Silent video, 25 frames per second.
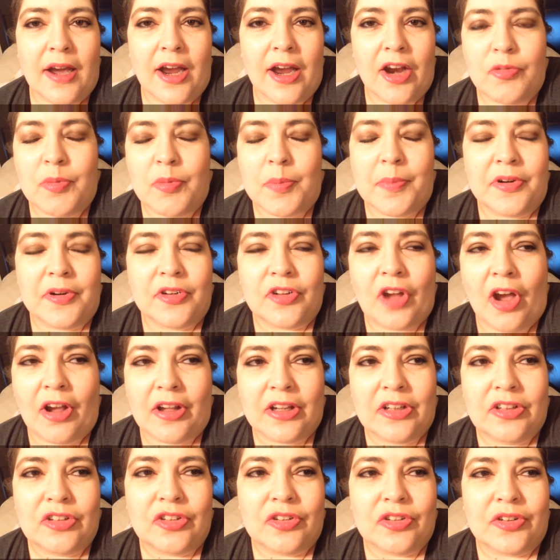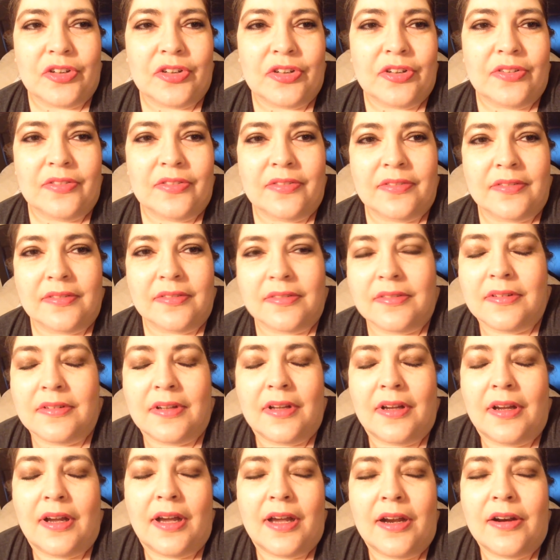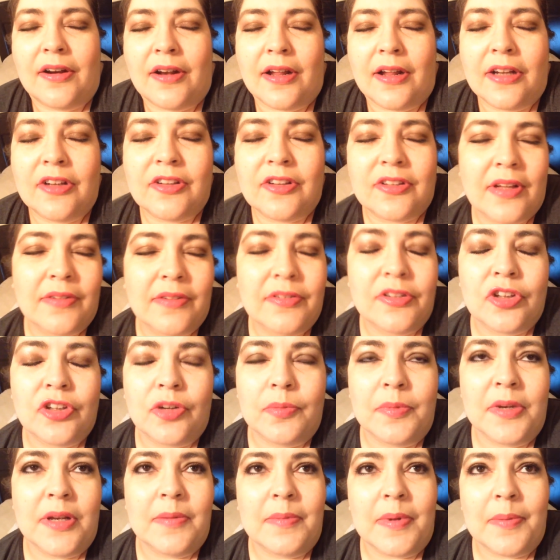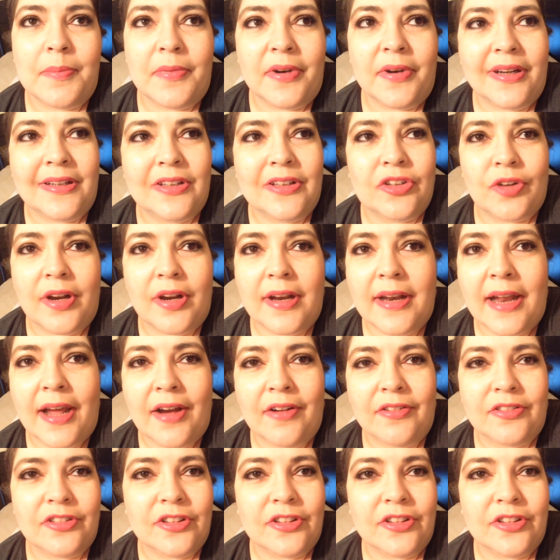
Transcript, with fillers: I remember talking to her, and I don't know. I just have so many memories right now.